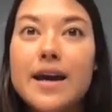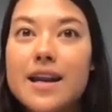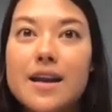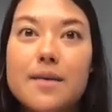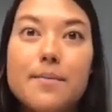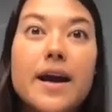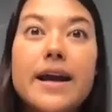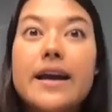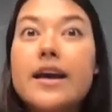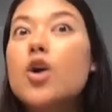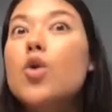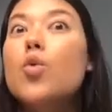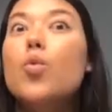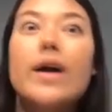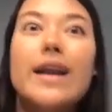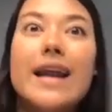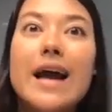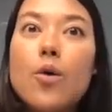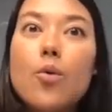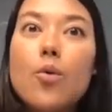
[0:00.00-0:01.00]
and am I going to
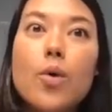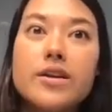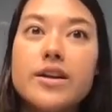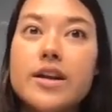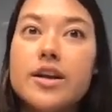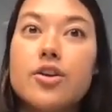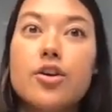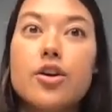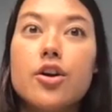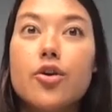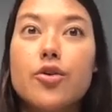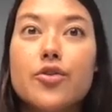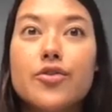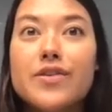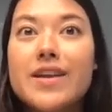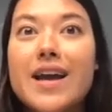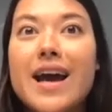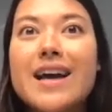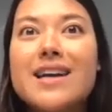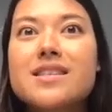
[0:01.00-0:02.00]
win out one year or the
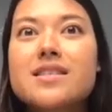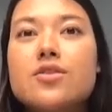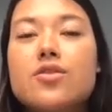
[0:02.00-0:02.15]
next,